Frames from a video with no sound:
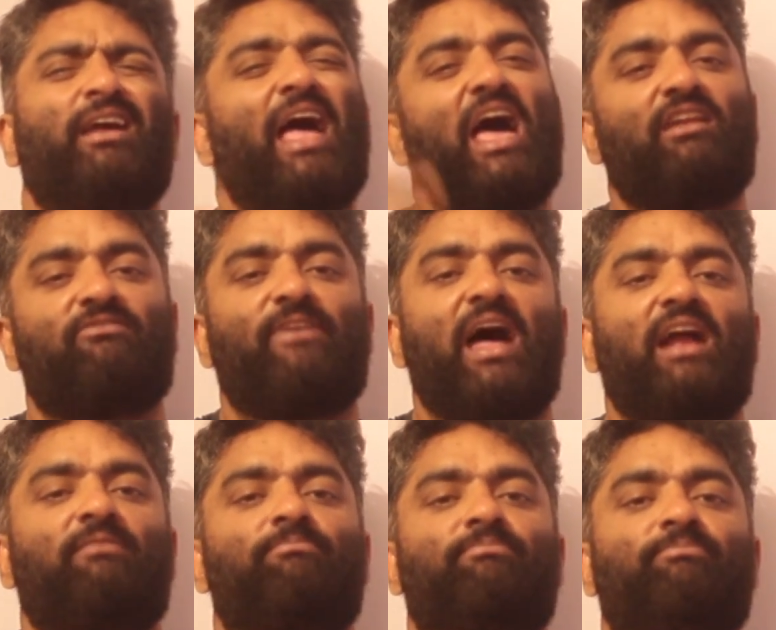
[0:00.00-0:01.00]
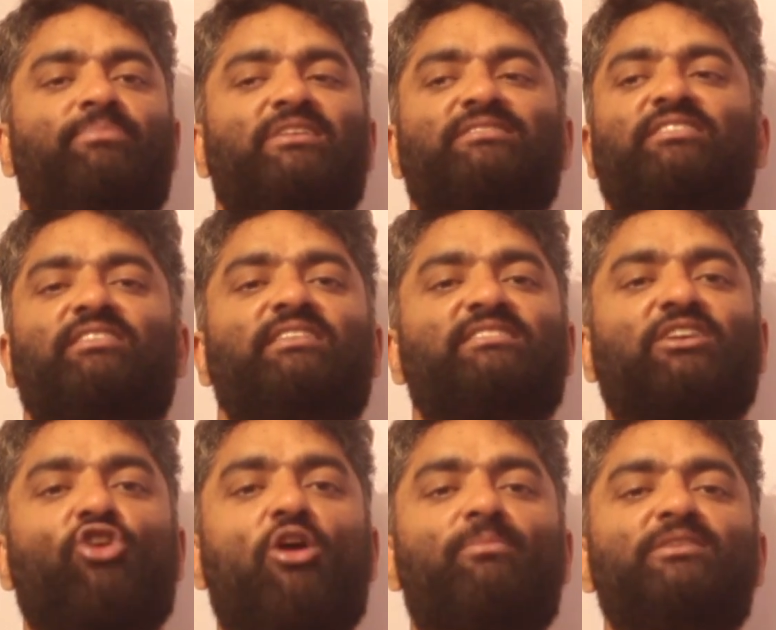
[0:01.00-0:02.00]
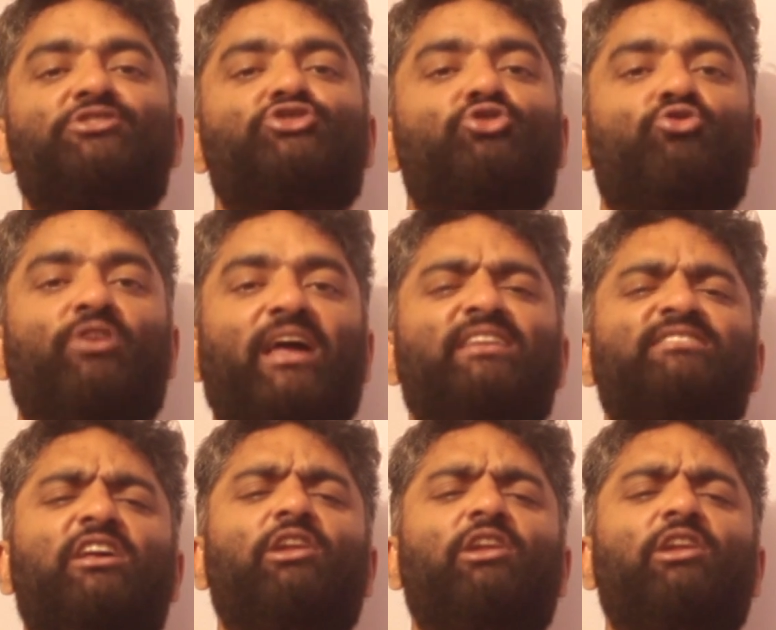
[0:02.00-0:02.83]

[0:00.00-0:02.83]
And fat person is a common joke, and